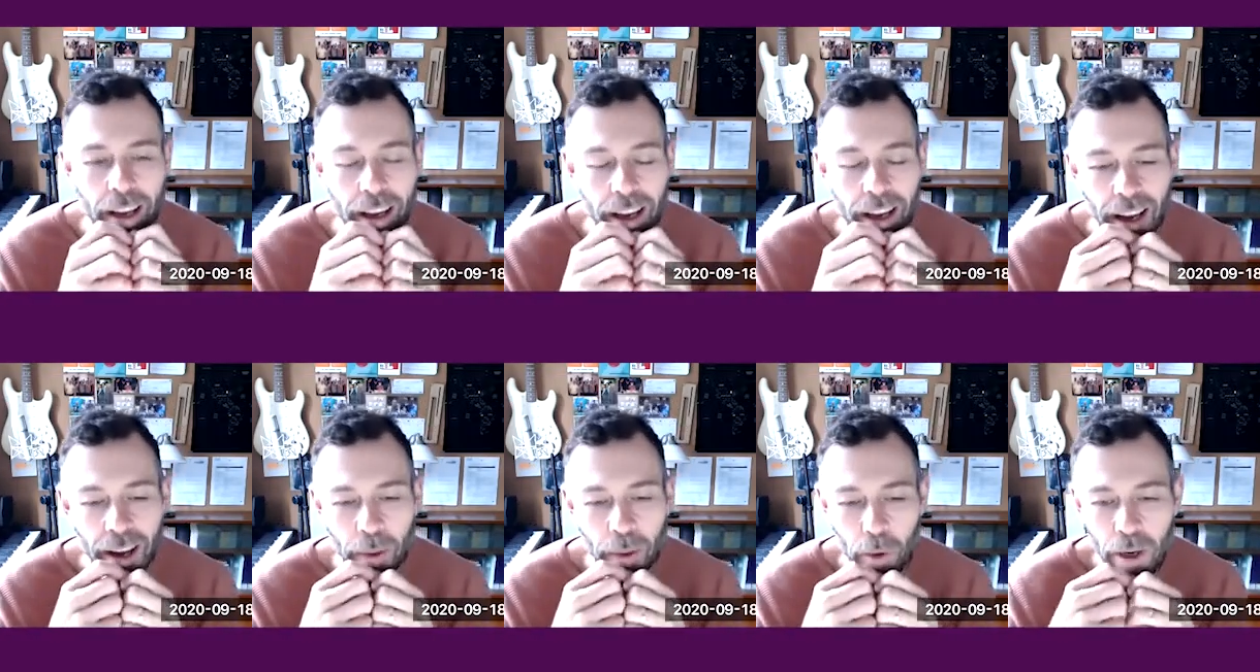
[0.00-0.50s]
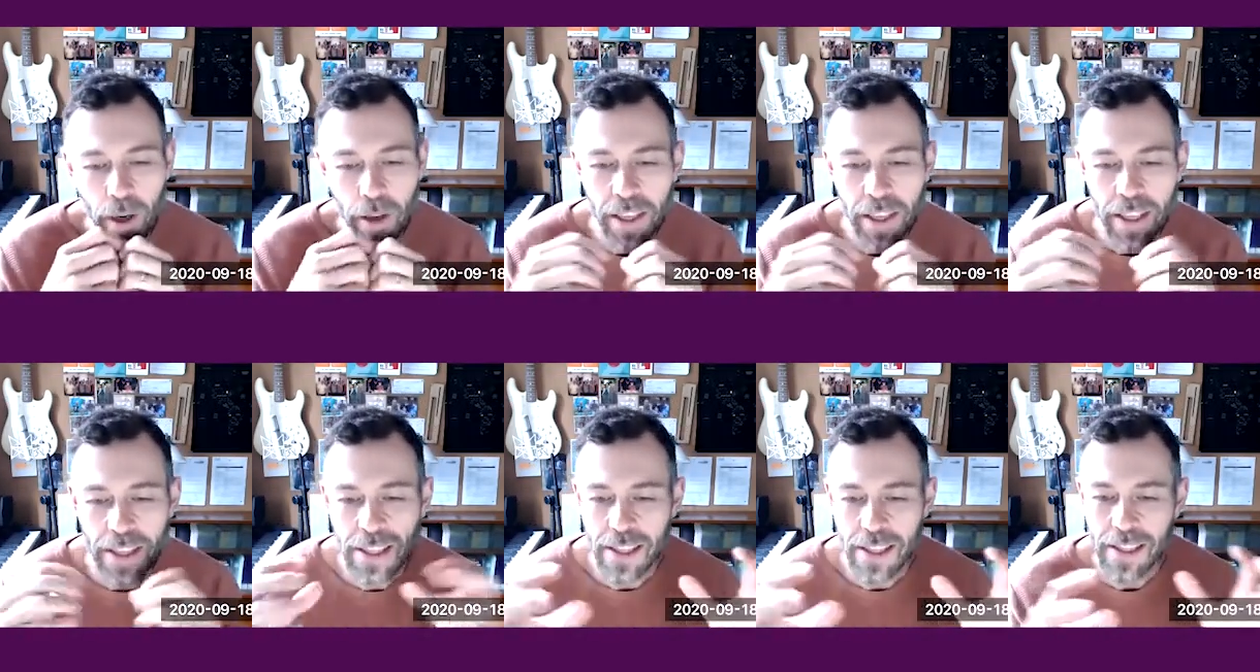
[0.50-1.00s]
And one of the
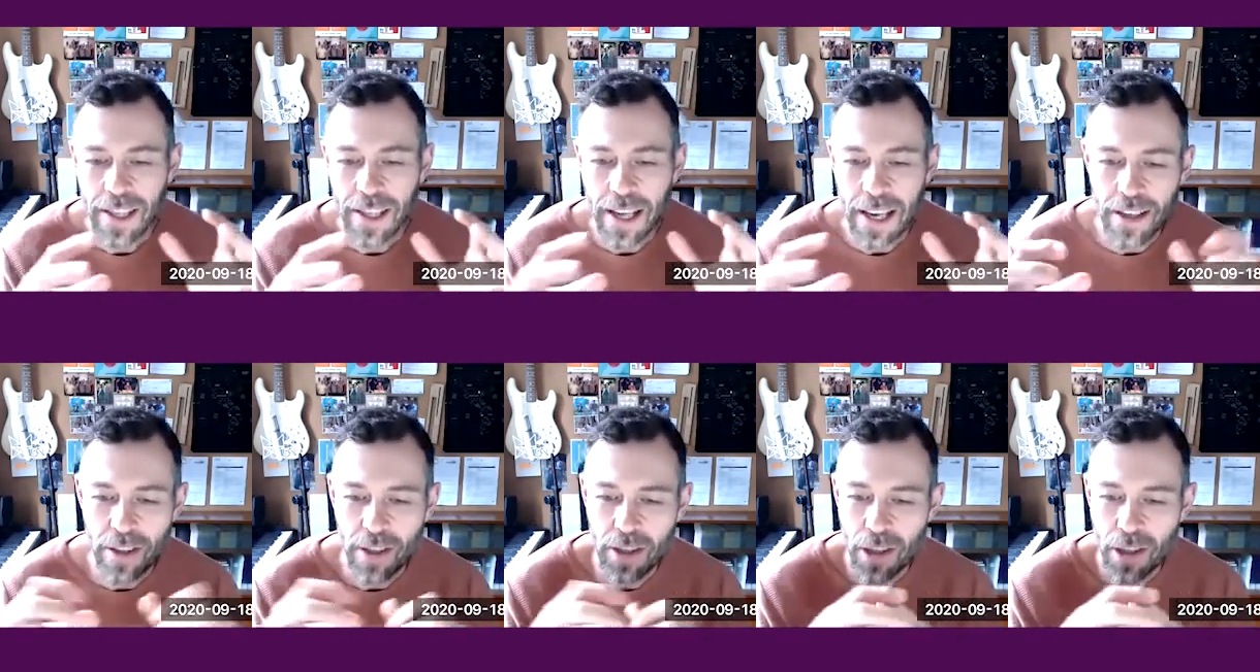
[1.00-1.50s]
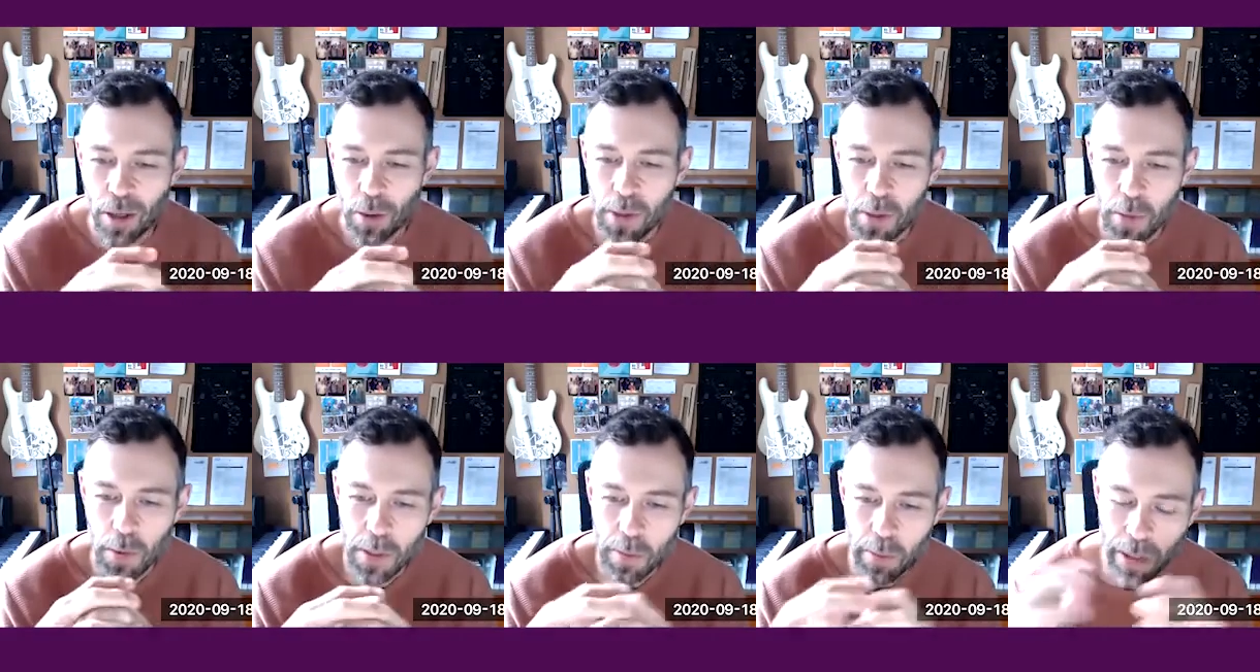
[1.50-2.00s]
things that's led to
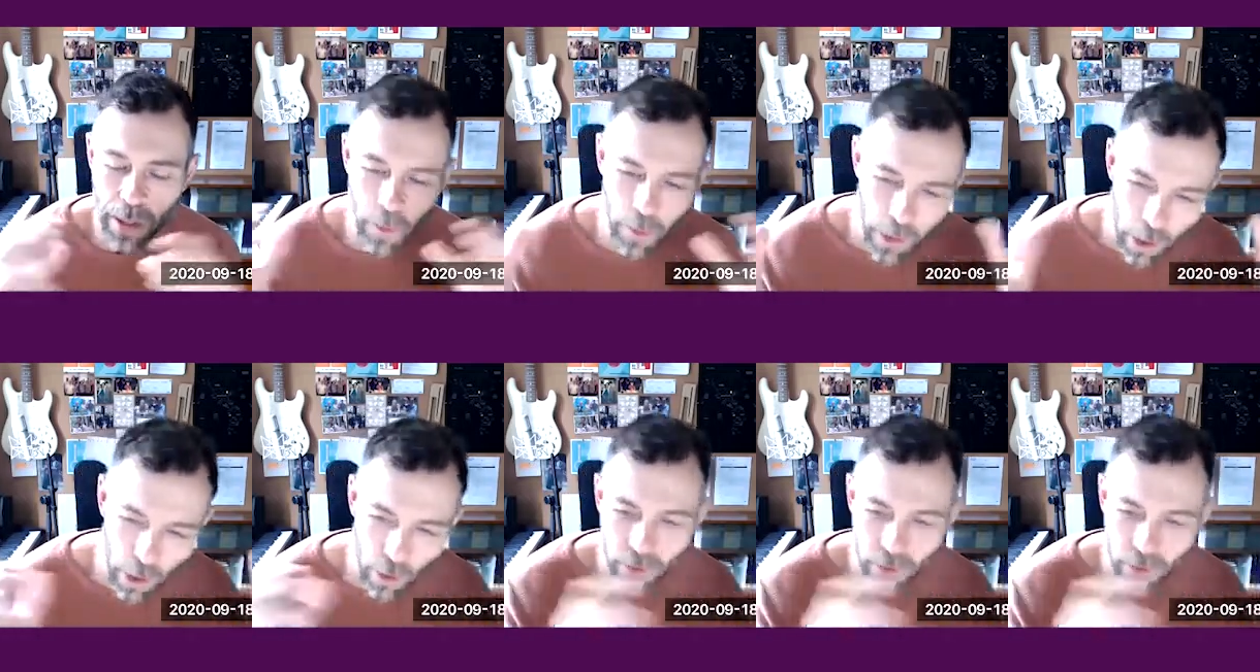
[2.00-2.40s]
is we spend quite a